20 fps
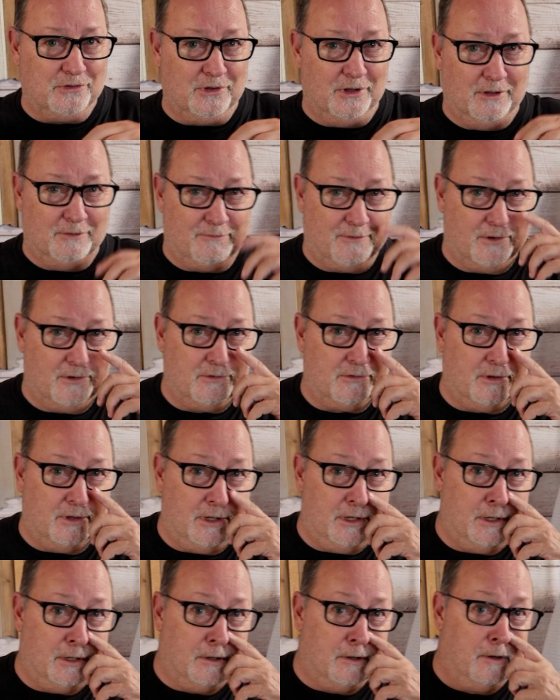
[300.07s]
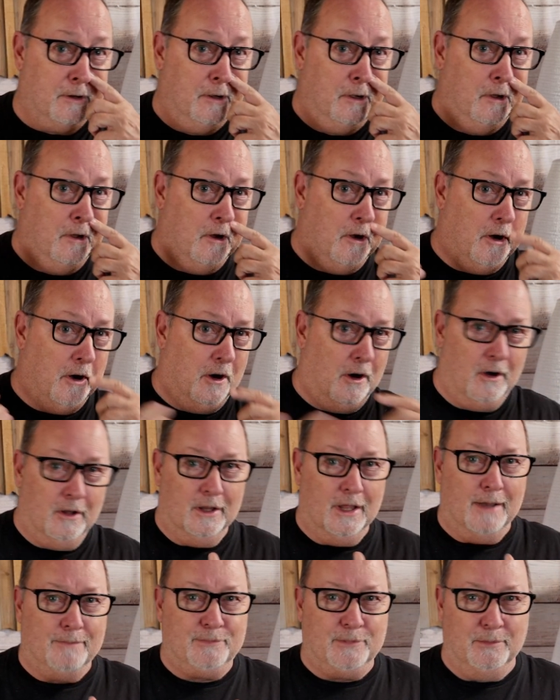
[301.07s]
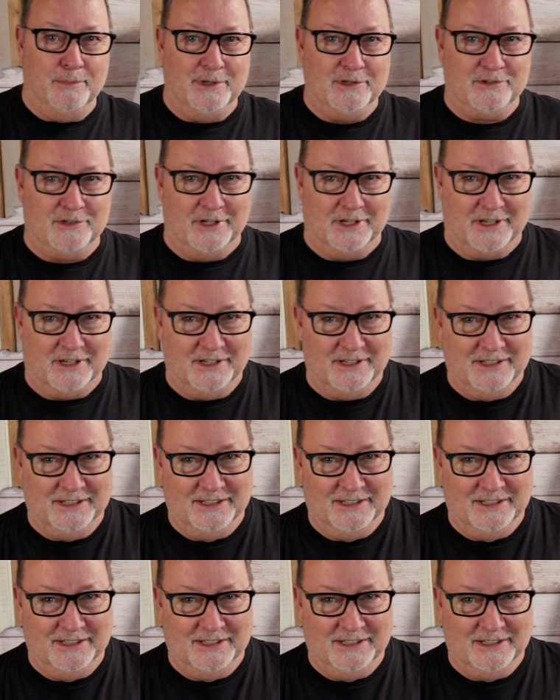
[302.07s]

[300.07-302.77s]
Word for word: first of the year all optimistic.